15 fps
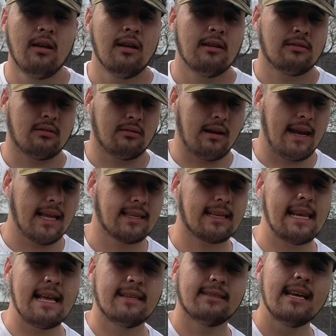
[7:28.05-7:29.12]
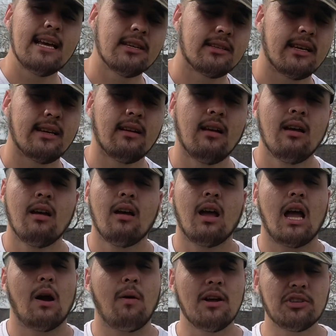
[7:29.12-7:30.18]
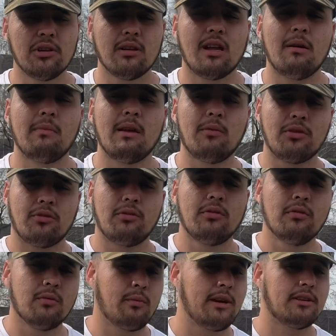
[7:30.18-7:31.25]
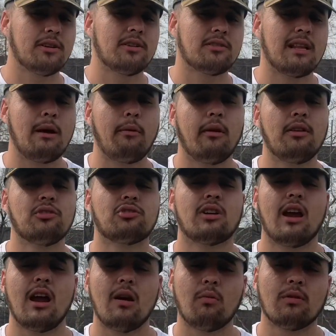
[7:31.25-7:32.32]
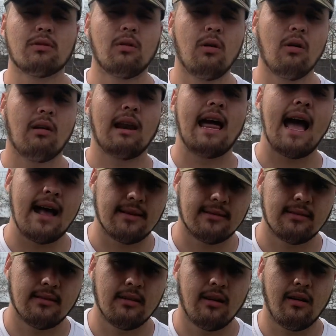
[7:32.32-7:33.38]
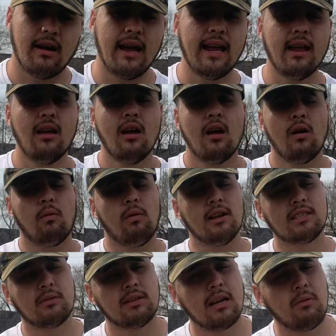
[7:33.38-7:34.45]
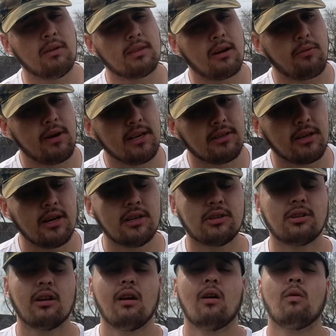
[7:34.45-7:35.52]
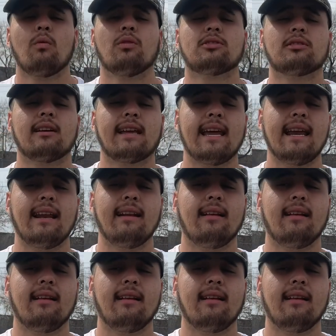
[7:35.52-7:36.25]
So in our next class session, I want you to come in with your new research so that we can share it with the whole class, all right? Once we're done with our research, we'll start getting